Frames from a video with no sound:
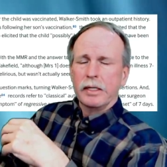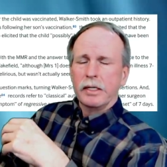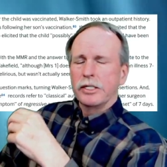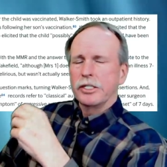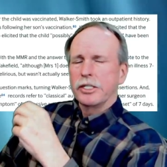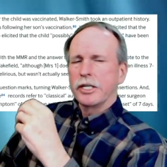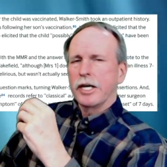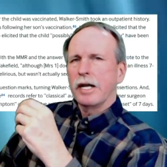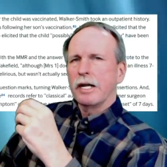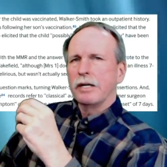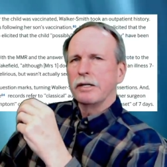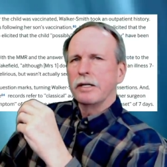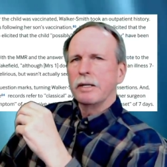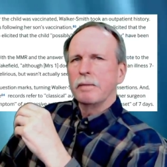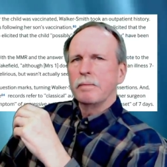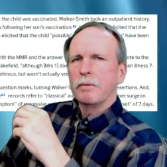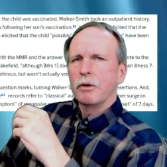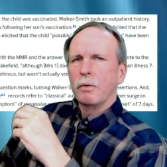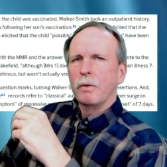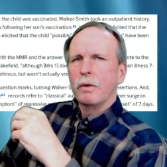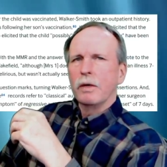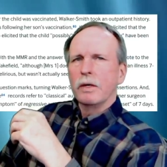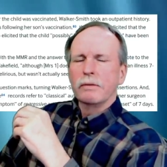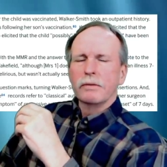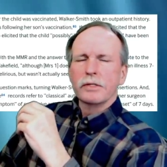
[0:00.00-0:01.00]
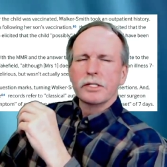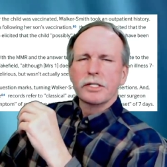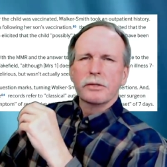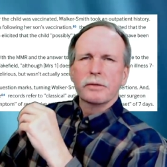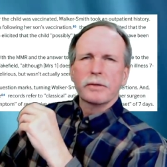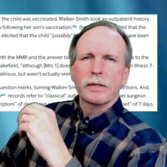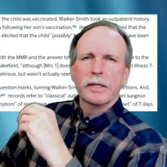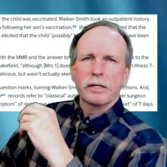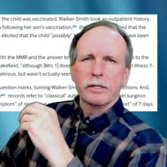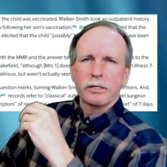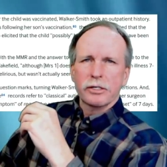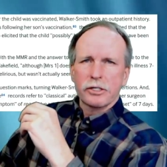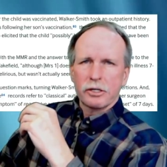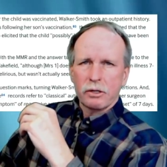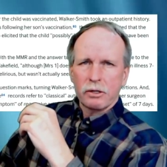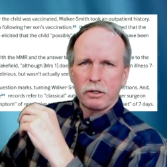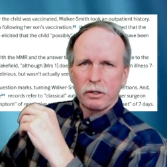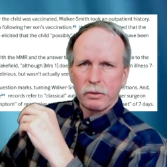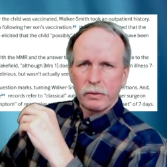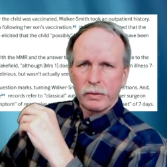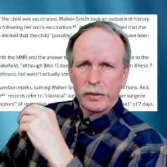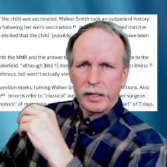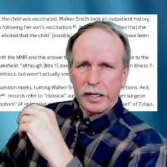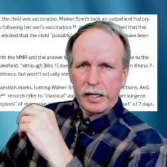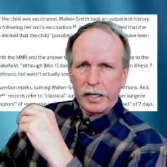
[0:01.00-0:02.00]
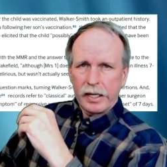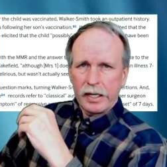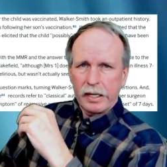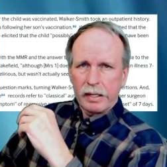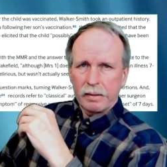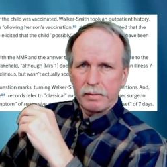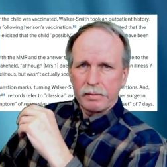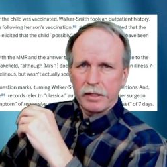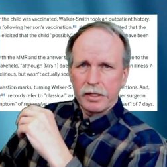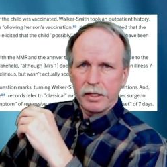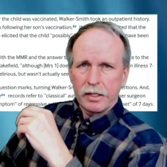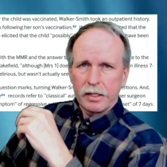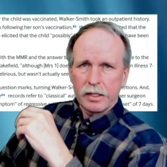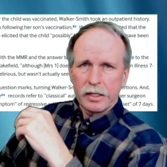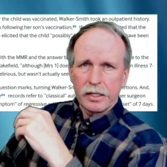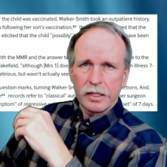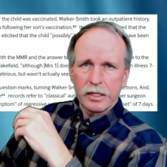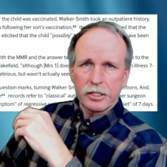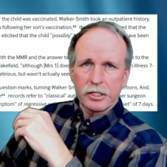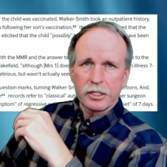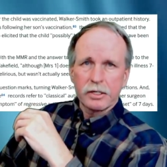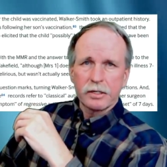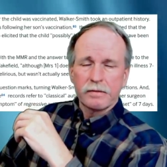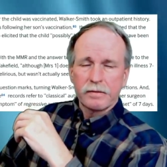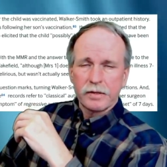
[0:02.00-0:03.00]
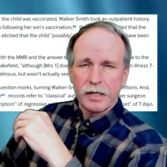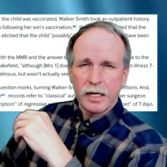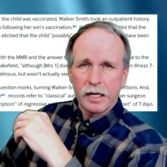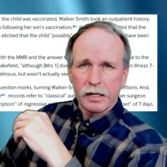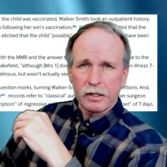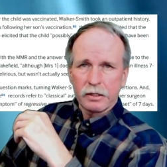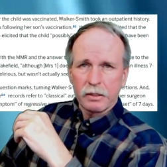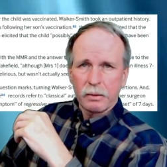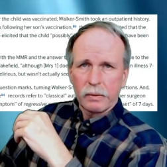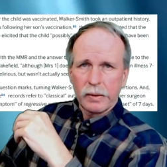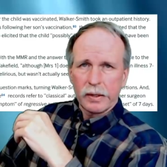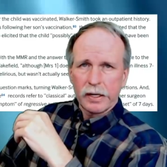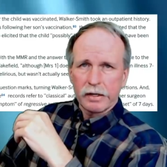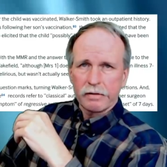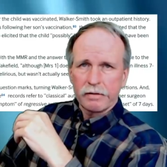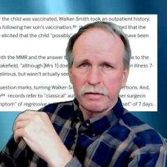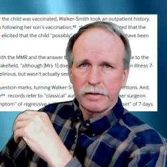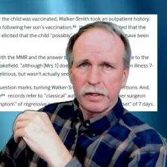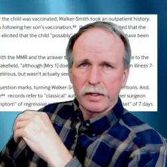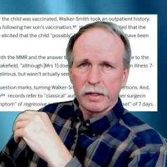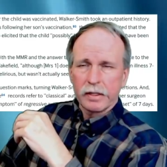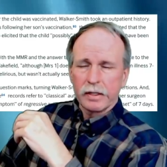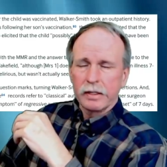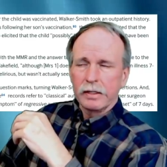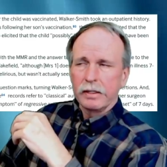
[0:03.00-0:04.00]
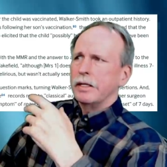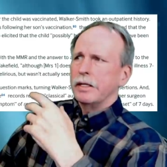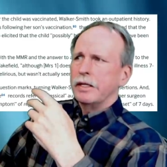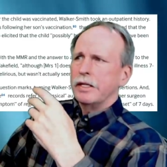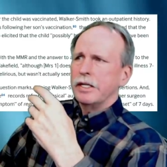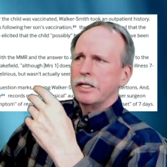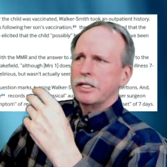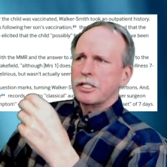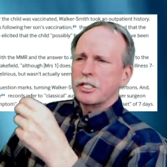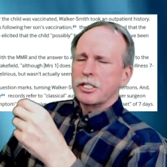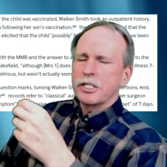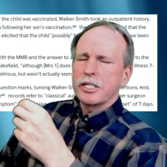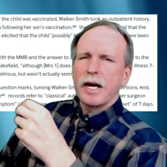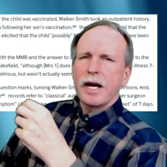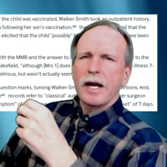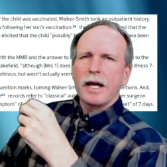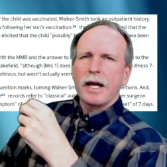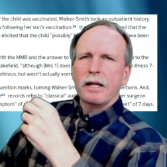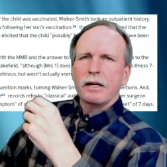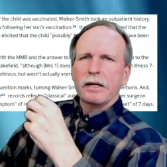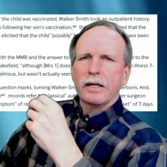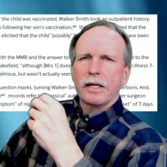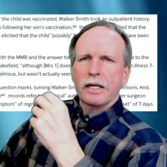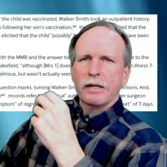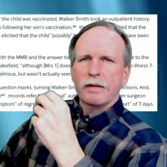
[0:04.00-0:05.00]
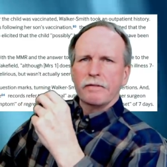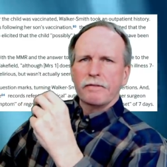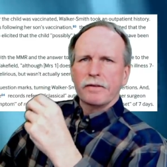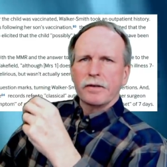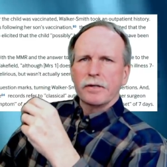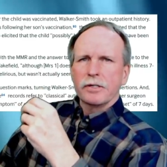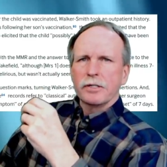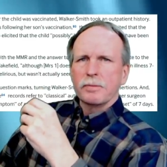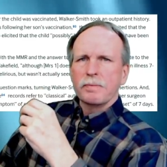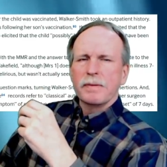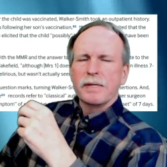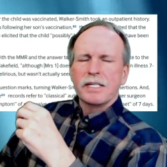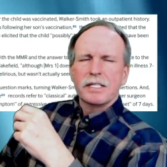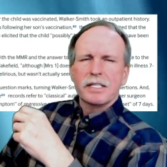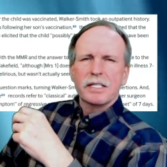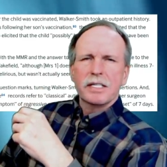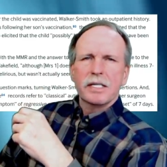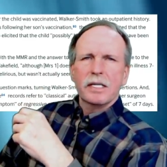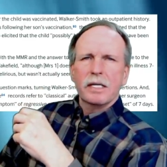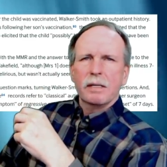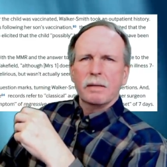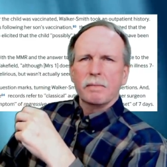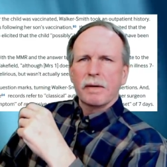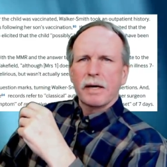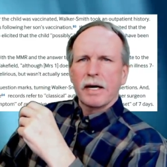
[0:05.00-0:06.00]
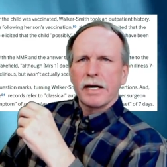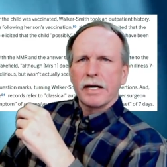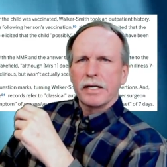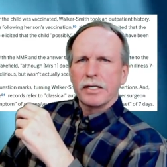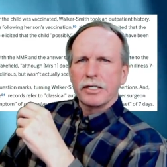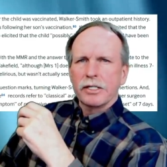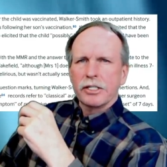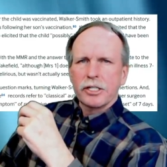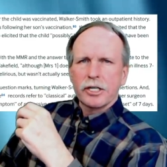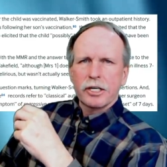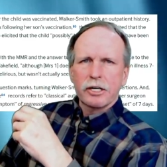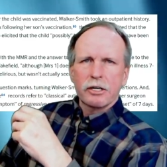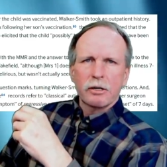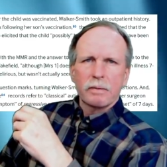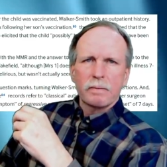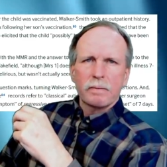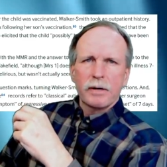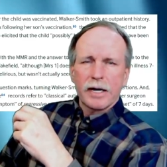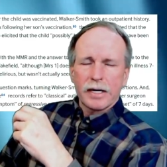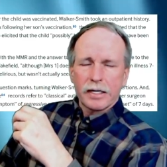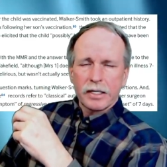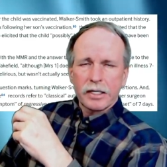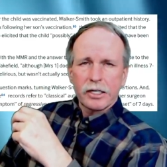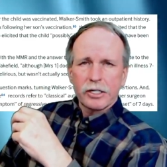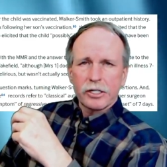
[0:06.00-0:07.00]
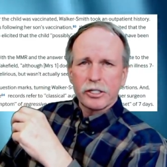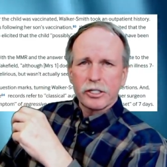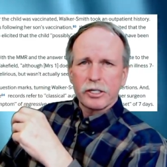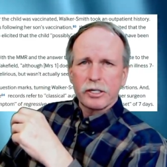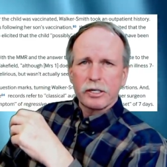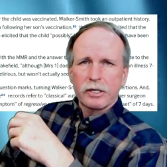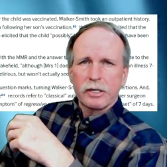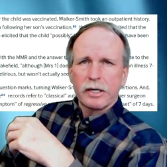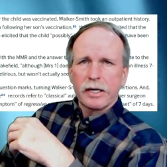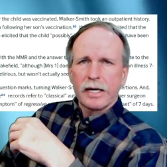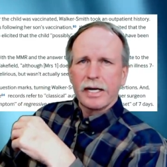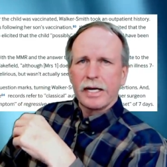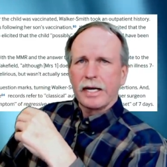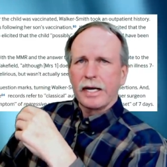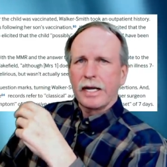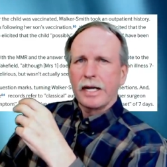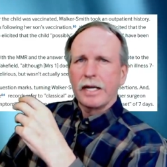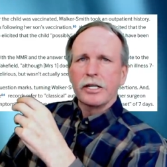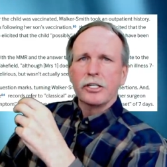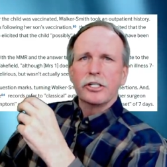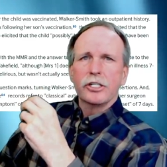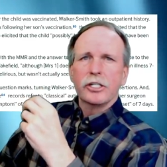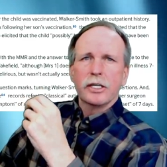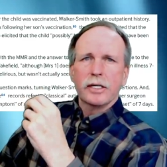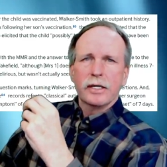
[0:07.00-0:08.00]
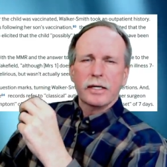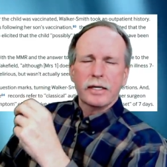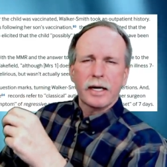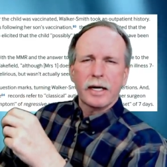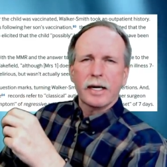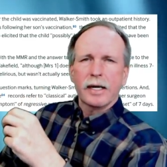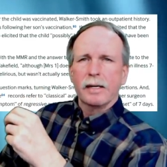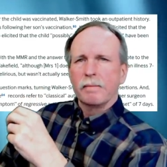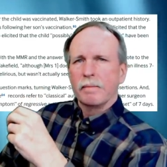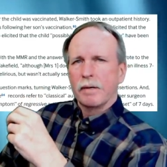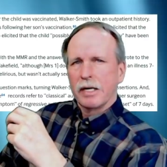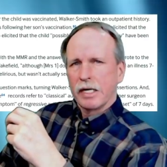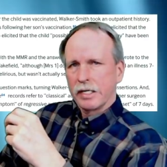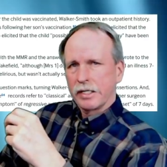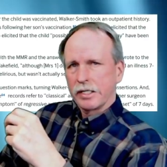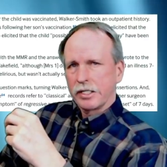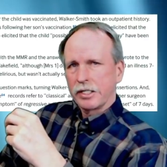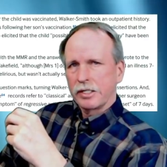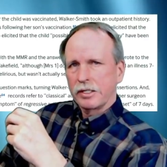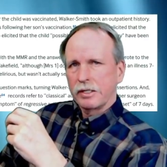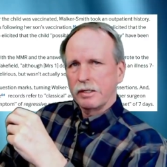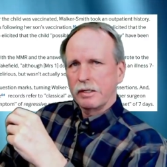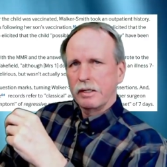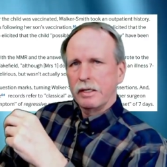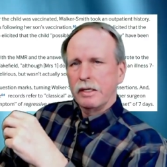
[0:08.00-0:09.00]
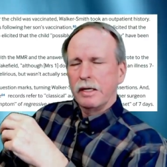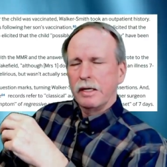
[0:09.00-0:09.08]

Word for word: Child number 1 was 3 years old when he came to the attention of Dr. Wakefield. This child had first been seen by his general practitioner at age 9 months